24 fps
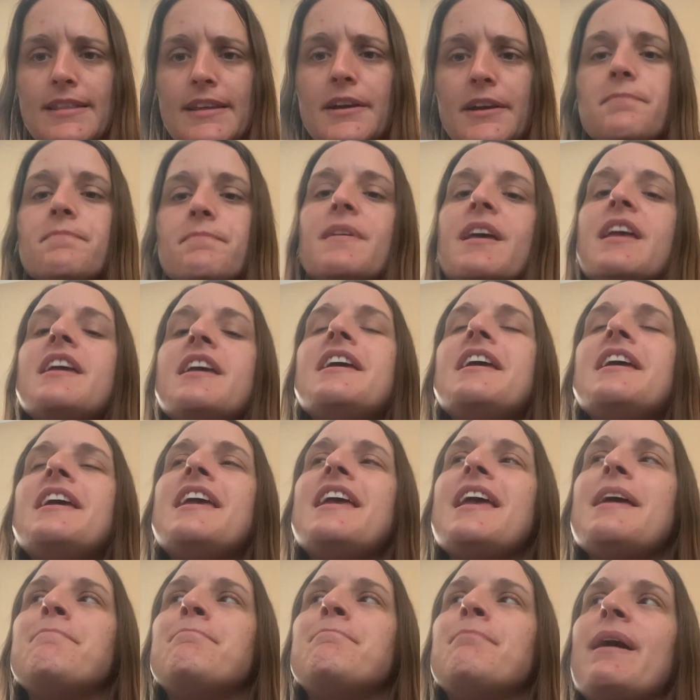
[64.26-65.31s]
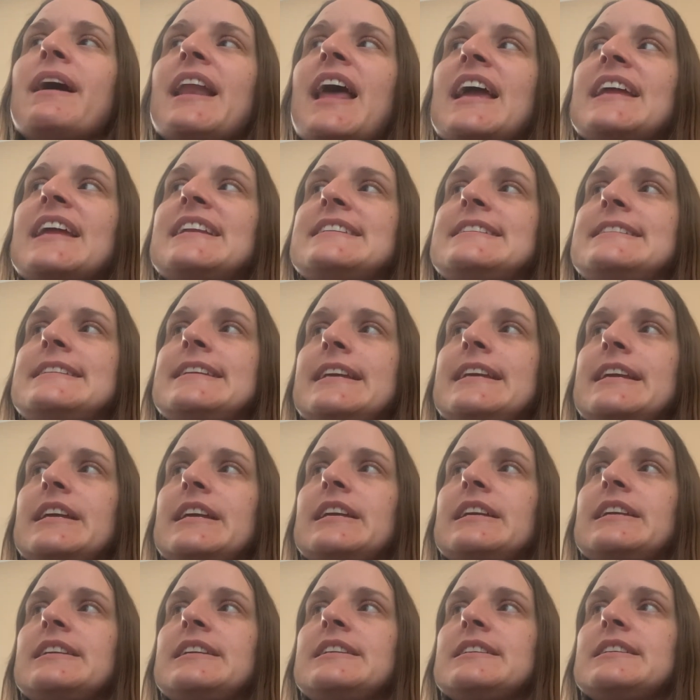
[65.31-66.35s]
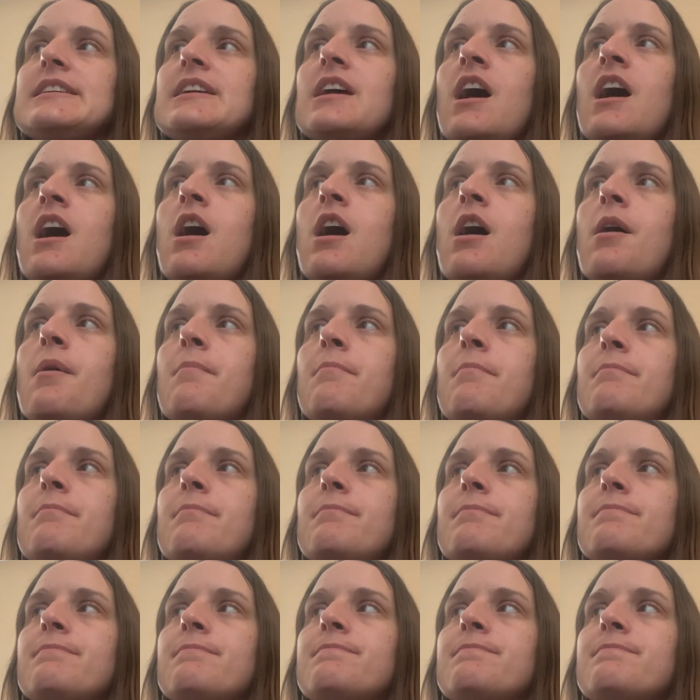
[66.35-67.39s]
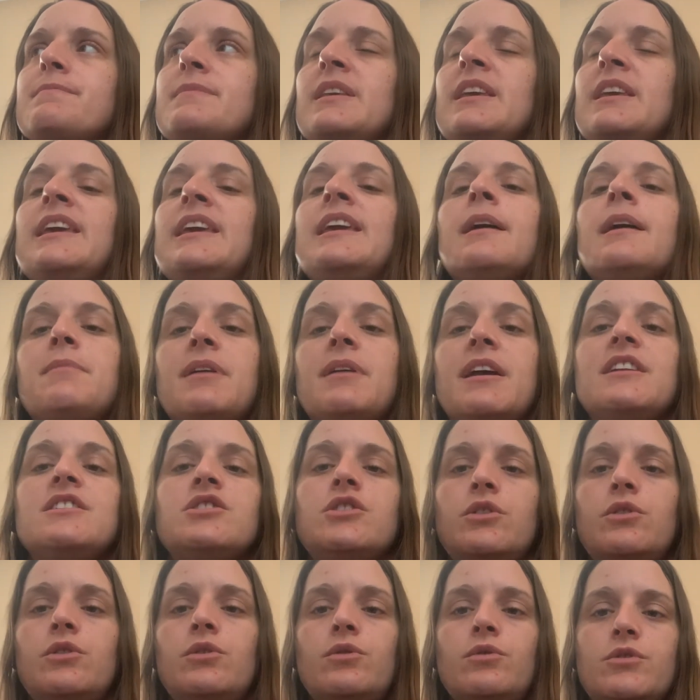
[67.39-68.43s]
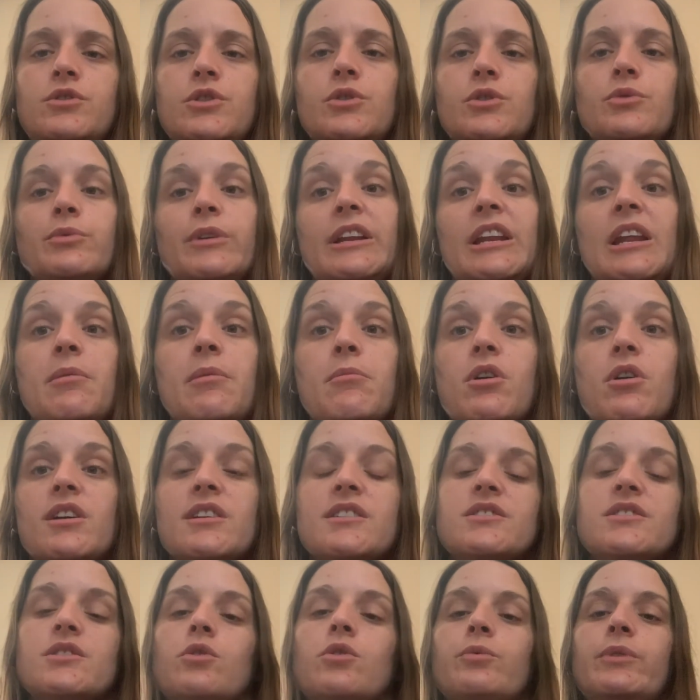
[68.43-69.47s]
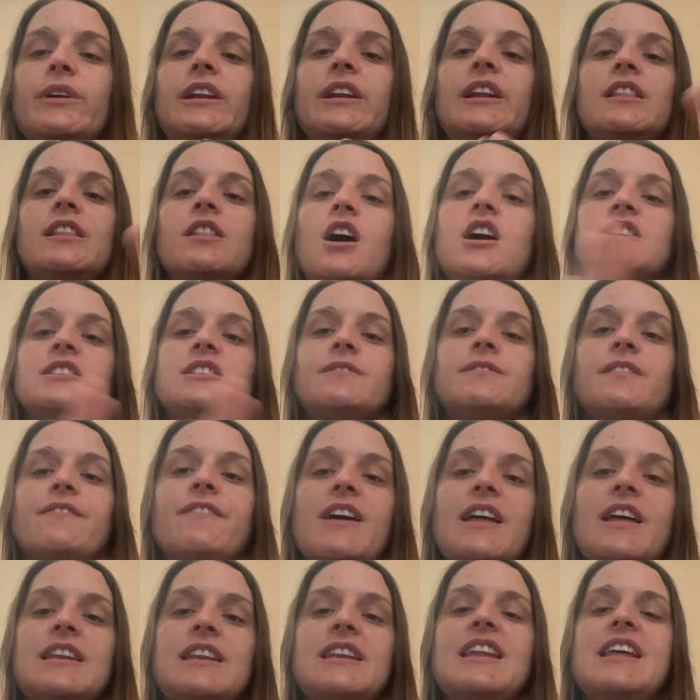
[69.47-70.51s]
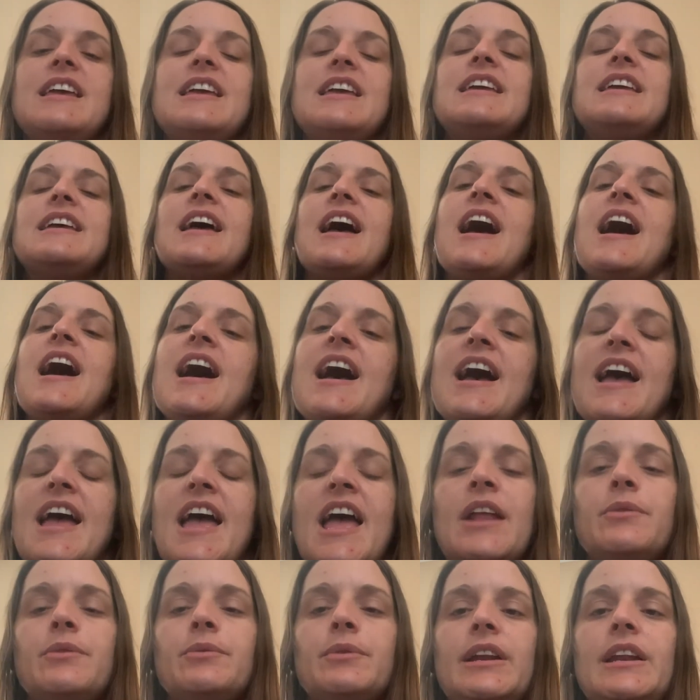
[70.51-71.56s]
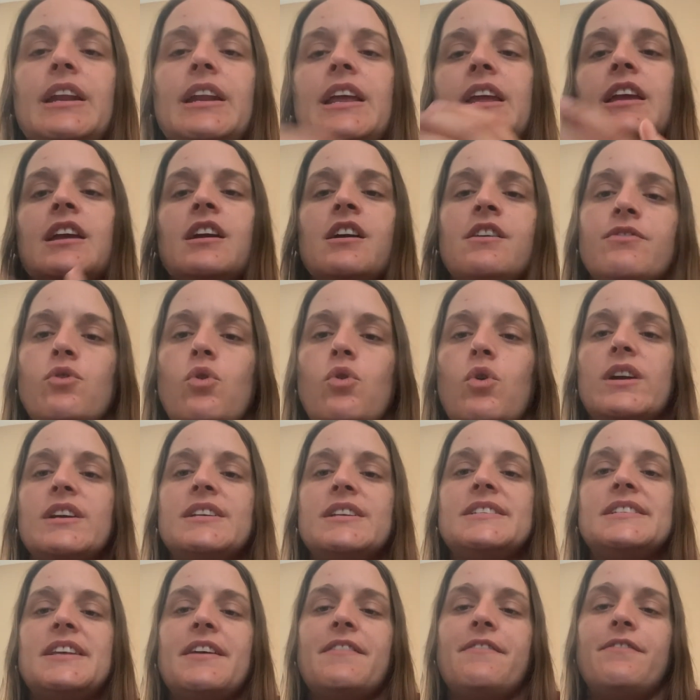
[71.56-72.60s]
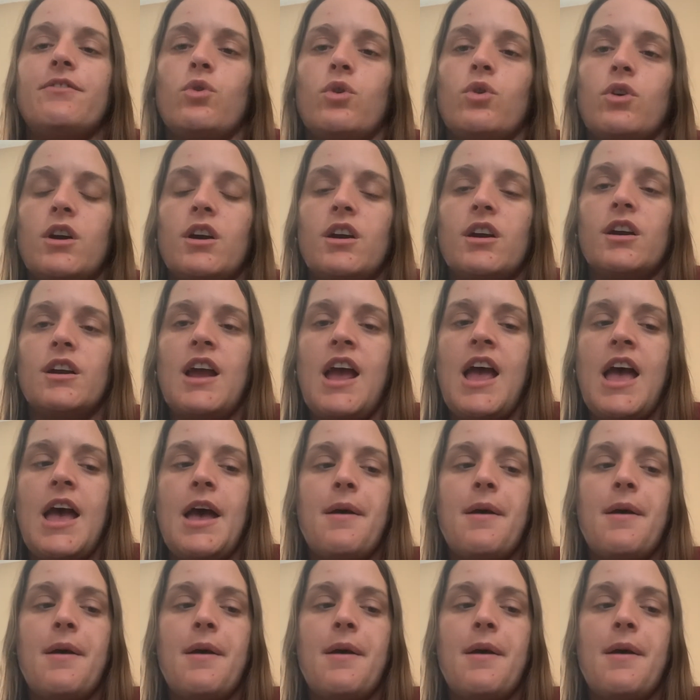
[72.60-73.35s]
there. But I did commit to reading more. So reading lots for fun and reading, of course, for,